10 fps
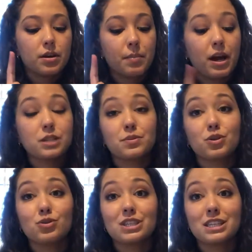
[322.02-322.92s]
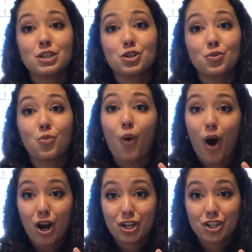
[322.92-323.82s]
My husband uses it to
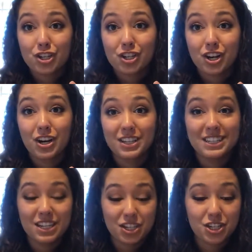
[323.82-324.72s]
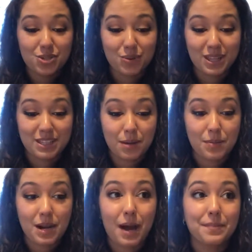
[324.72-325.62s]
wash dishes with
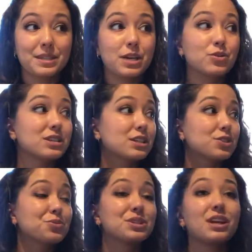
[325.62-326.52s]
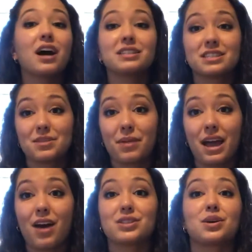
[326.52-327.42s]
sometimes. I use it to dust in my
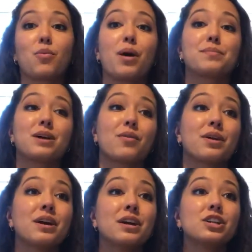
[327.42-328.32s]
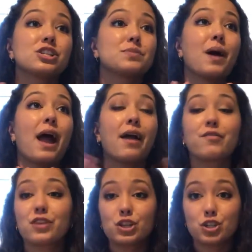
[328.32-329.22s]
house. I wipe down just about
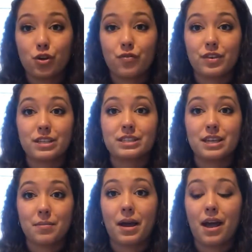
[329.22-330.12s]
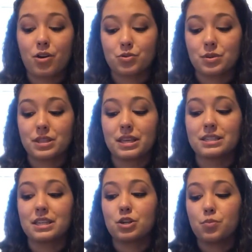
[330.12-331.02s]
every surface in my house with
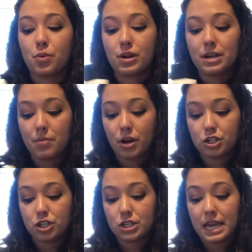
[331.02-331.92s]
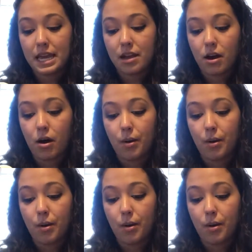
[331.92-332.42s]
this. And you pretty much take